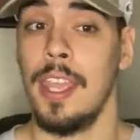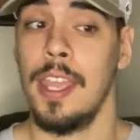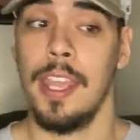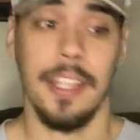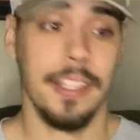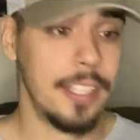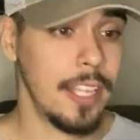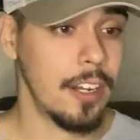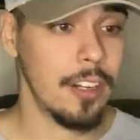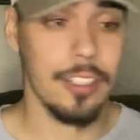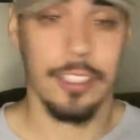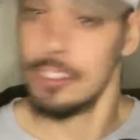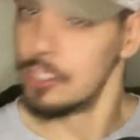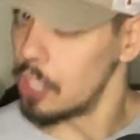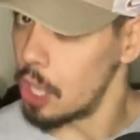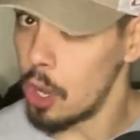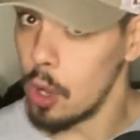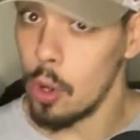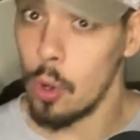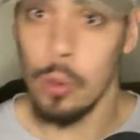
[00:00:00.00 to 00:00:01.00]
There's
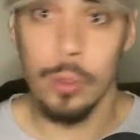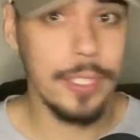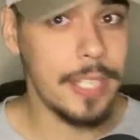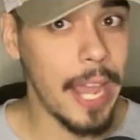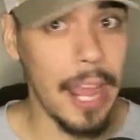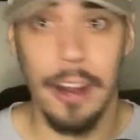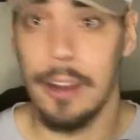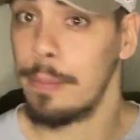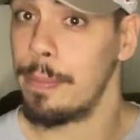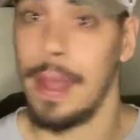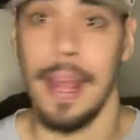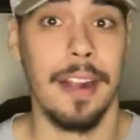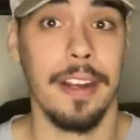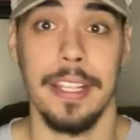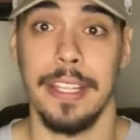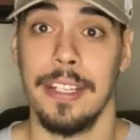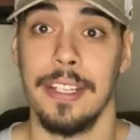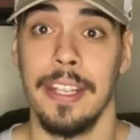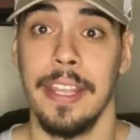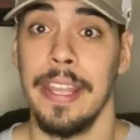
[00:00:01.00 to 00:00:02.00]
no doubt about
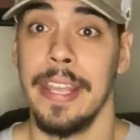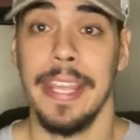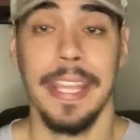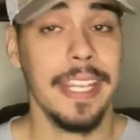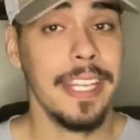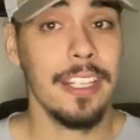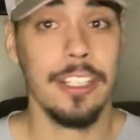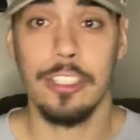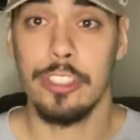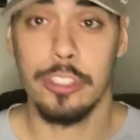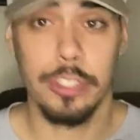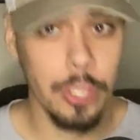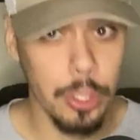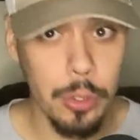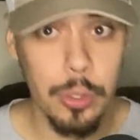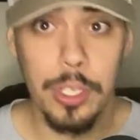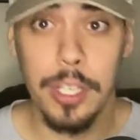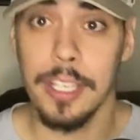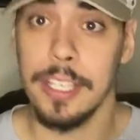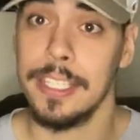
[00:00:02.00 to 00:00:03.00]
it. He is too
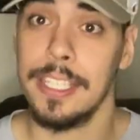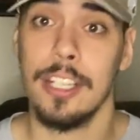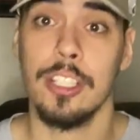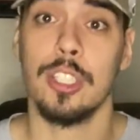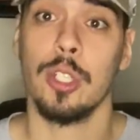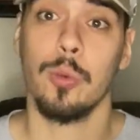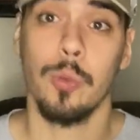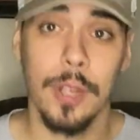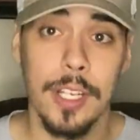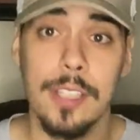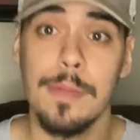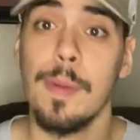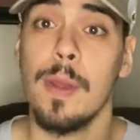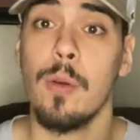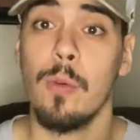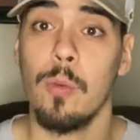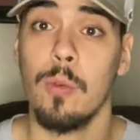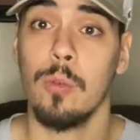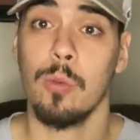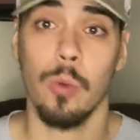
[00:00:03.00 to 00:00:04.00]
good. There's a reason
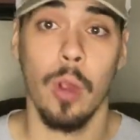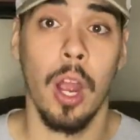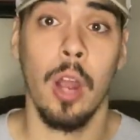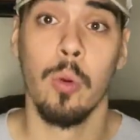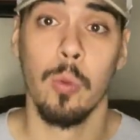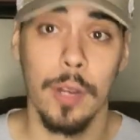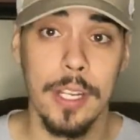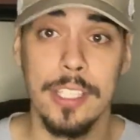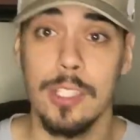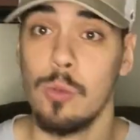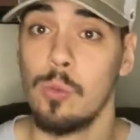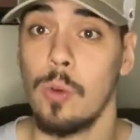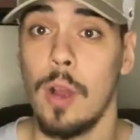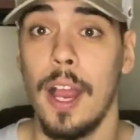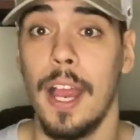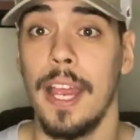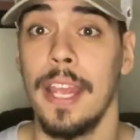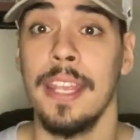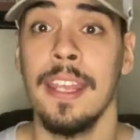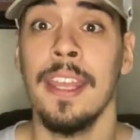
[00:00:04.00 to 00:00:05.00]

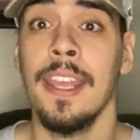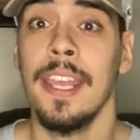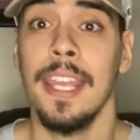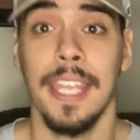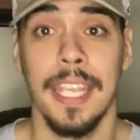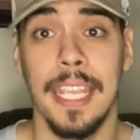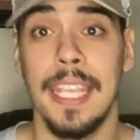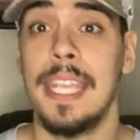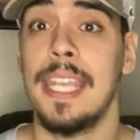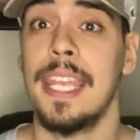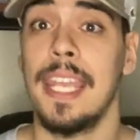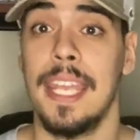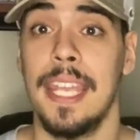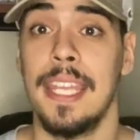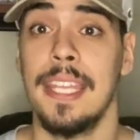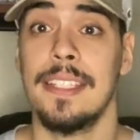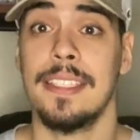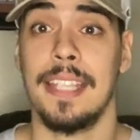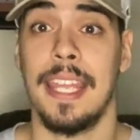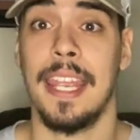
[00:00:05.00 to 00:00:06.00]
why he
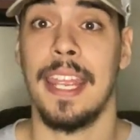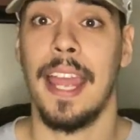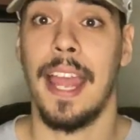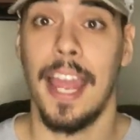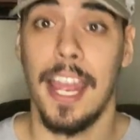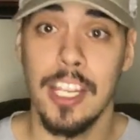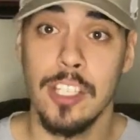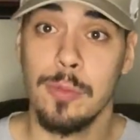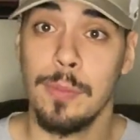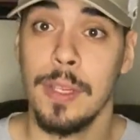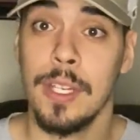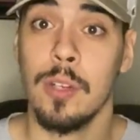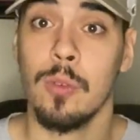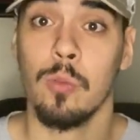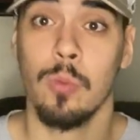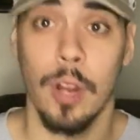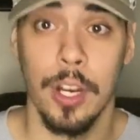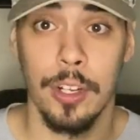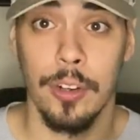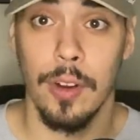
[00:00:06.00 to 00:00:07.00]
is a Heisman
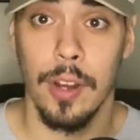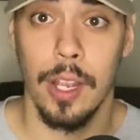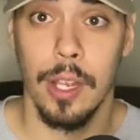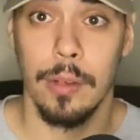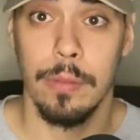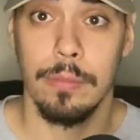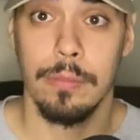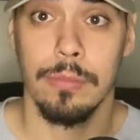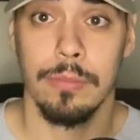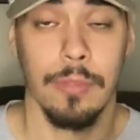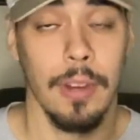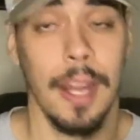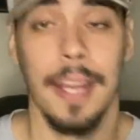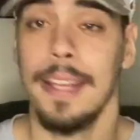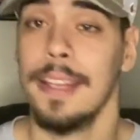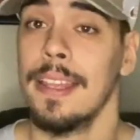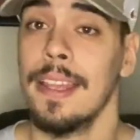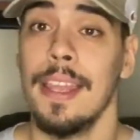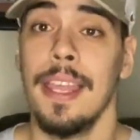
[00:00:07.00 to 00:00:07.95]
runner-up, right?